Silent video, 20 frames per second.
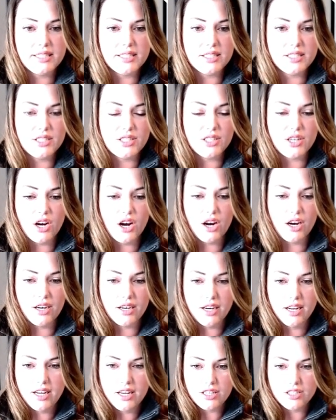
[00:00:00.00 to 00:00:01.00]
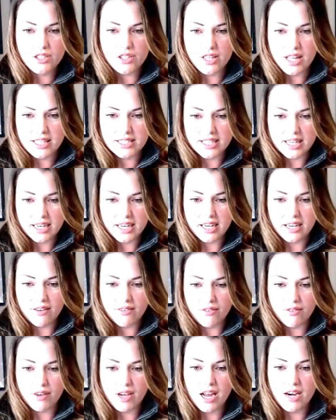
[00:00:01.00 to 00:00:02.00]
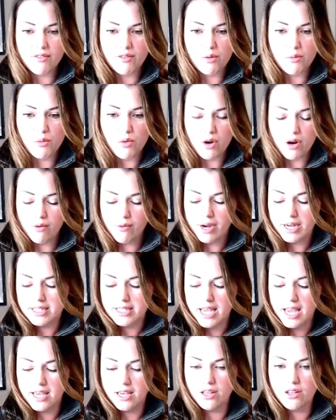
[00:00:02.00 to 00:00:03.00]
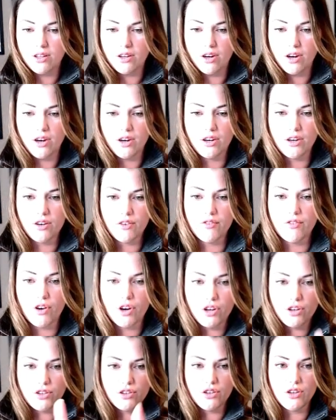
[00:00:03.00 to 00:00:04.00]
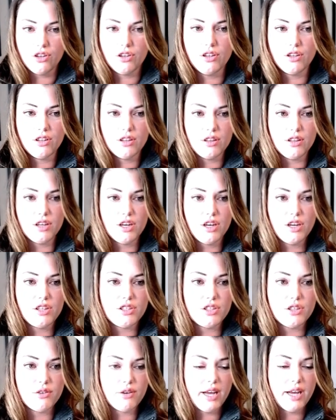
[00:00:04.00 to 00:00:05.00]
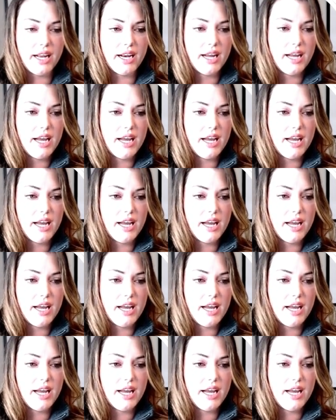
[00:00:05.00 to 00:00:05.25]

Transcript: to start. So that's going to give kind of a more rectangular or vertical look to it.